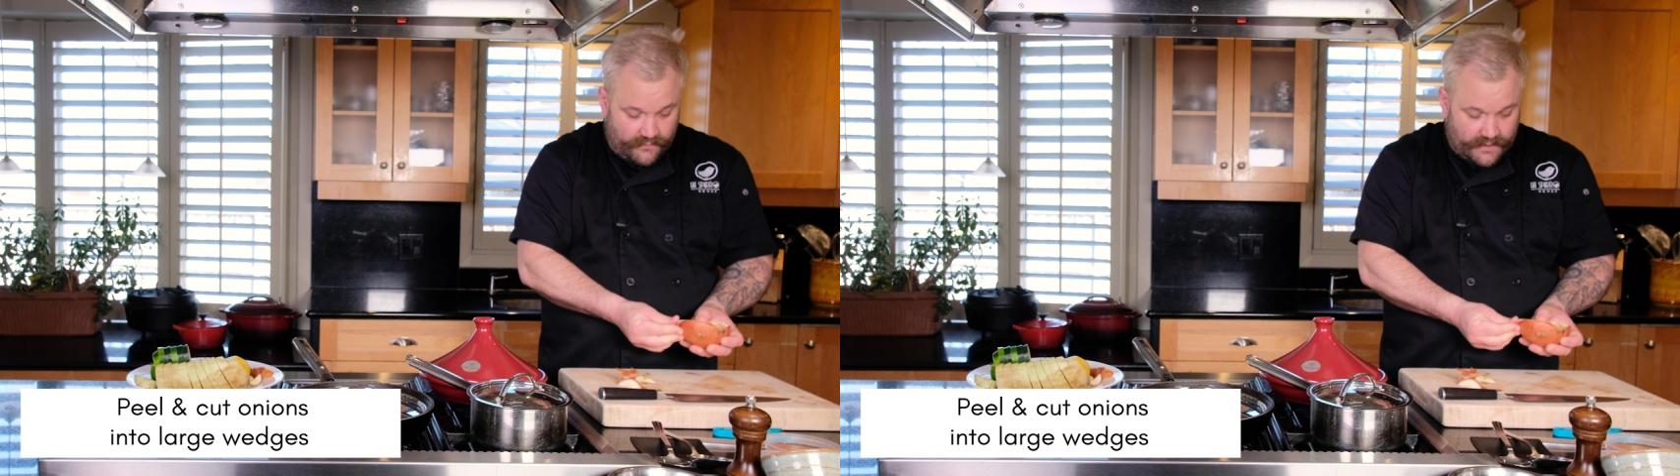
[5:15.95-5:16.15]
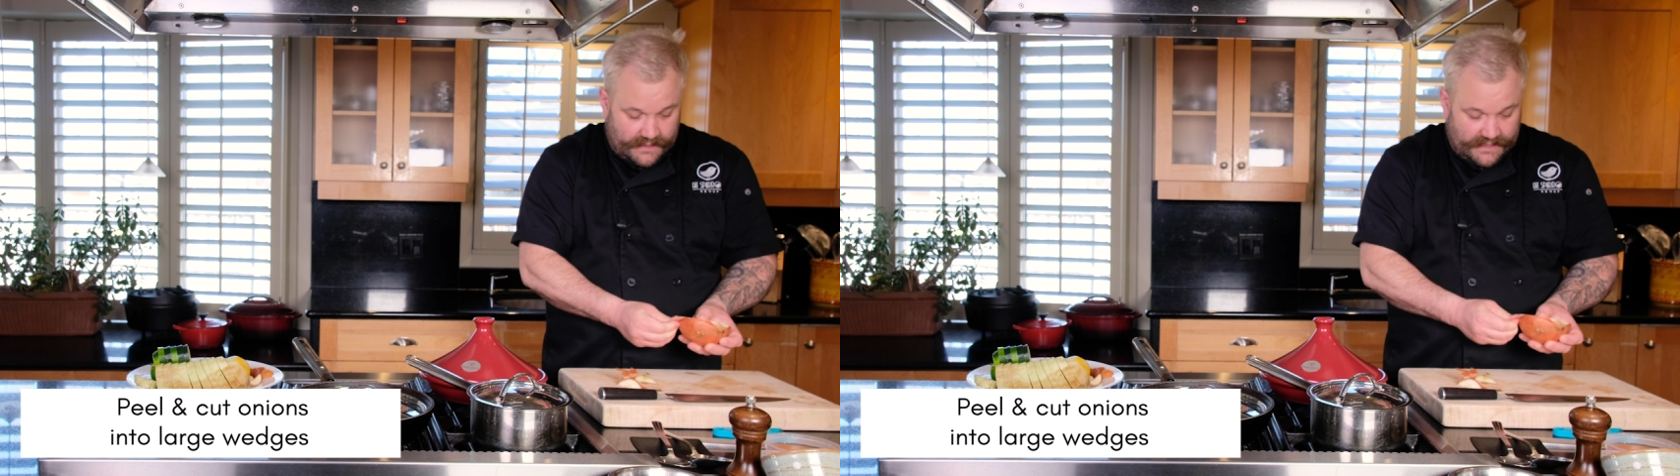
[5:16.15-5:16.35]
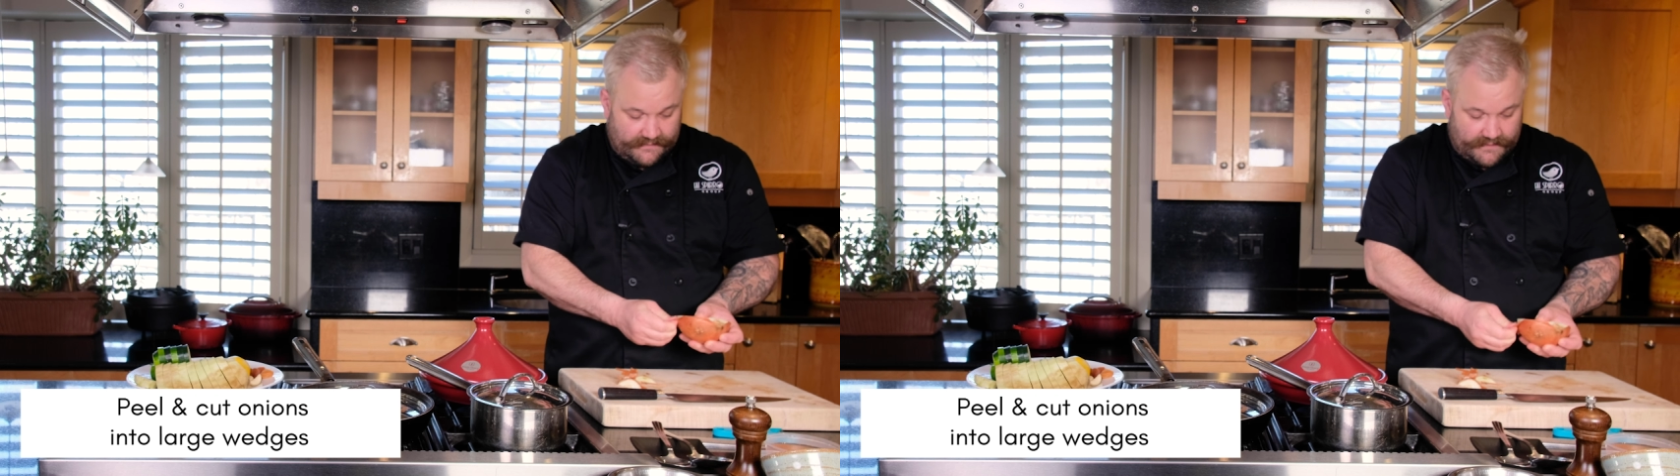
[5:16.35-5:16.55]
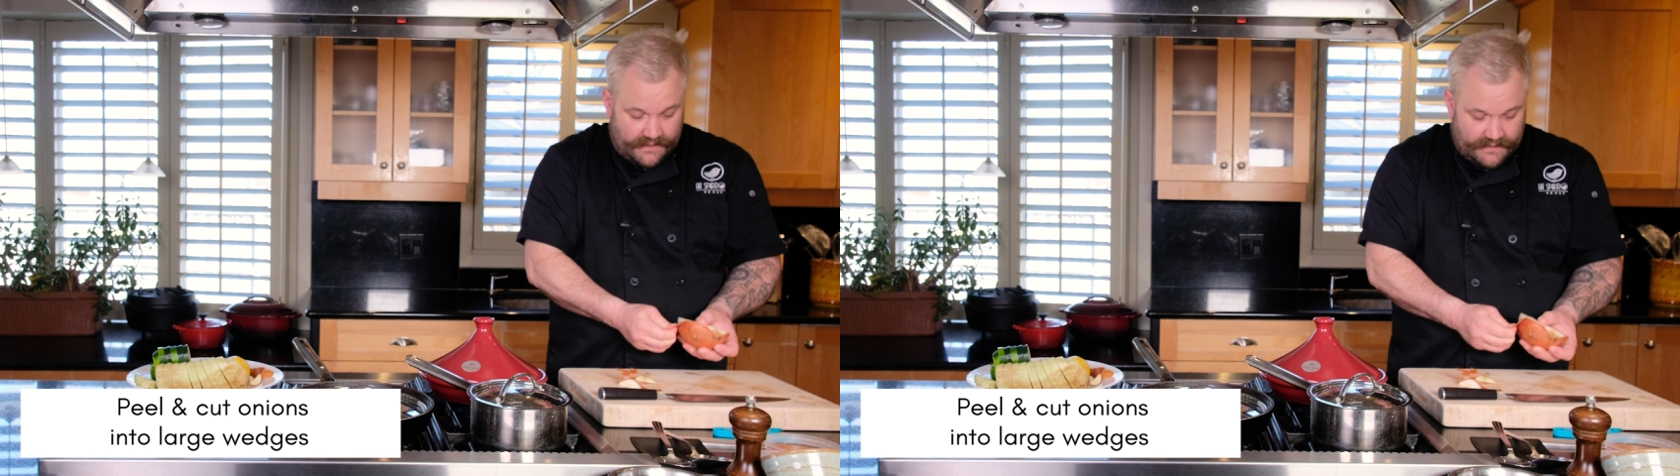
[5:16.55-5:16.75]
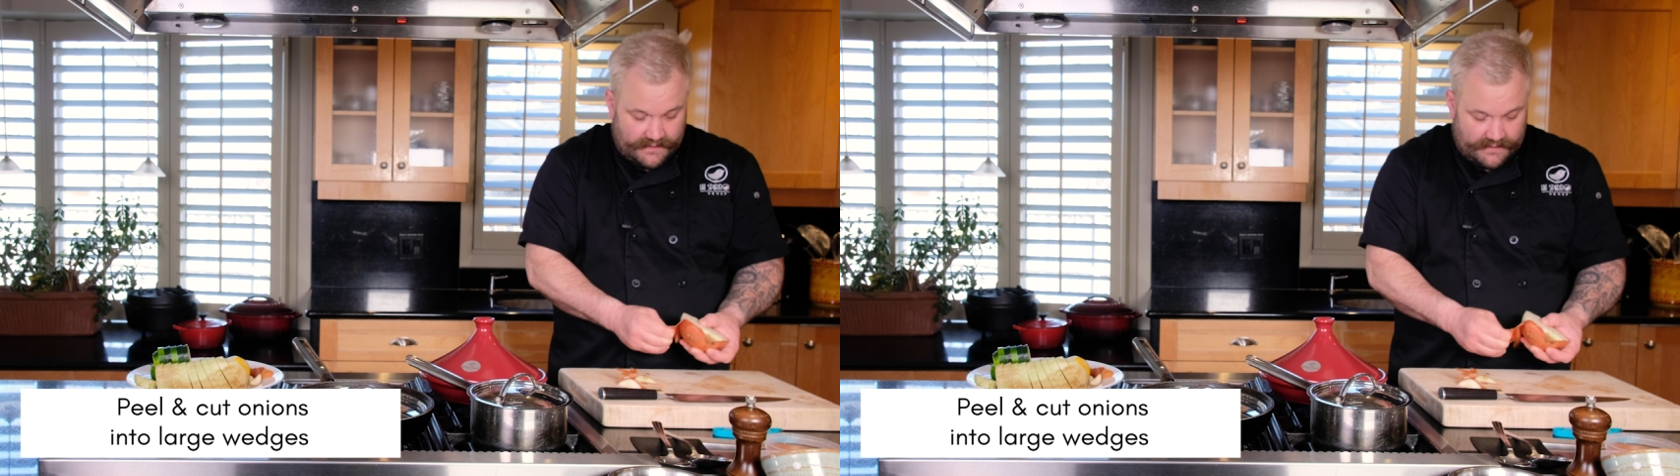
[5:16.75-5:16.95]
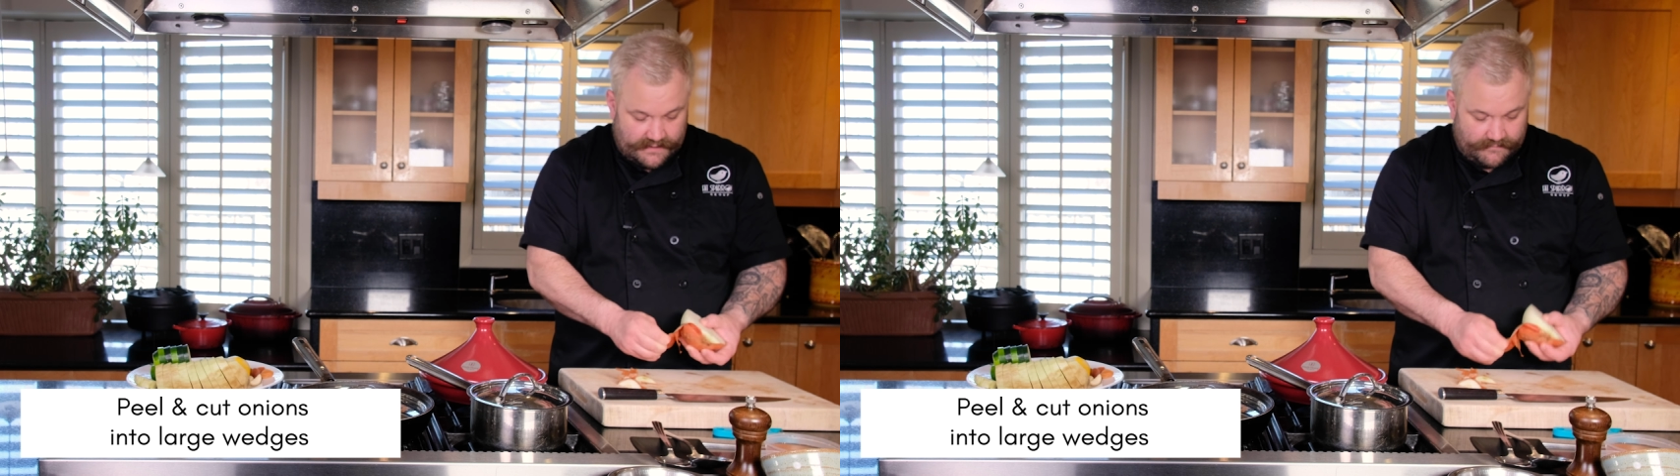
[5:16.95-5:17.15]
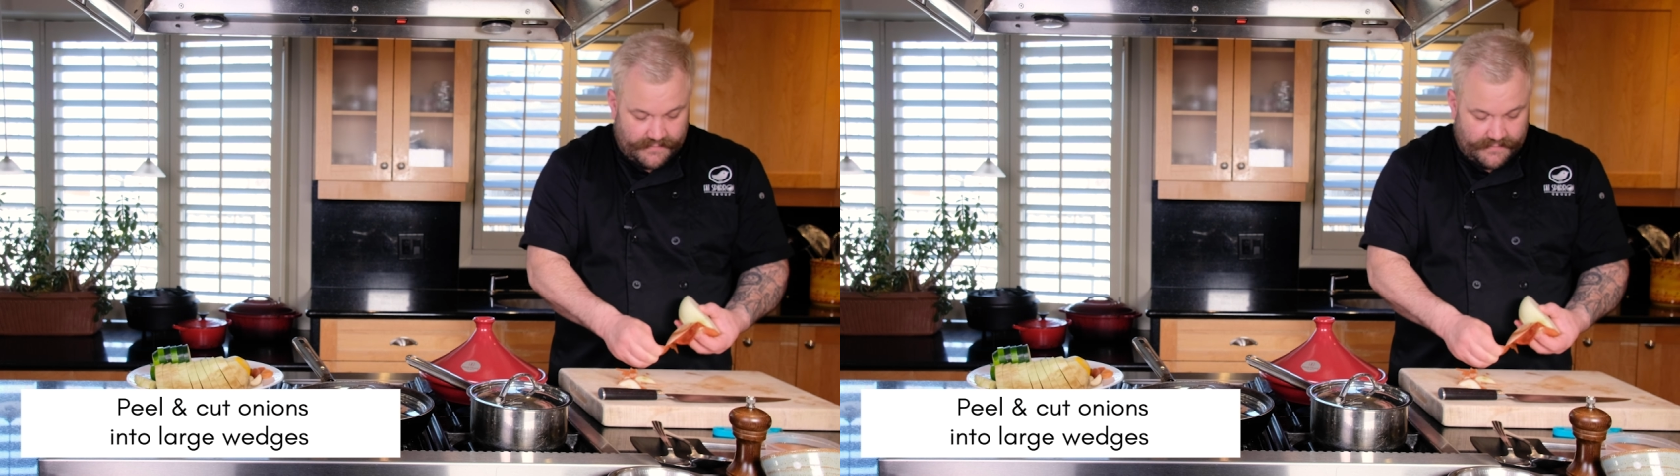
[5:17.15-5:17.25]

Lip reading: of want to keep the onion in a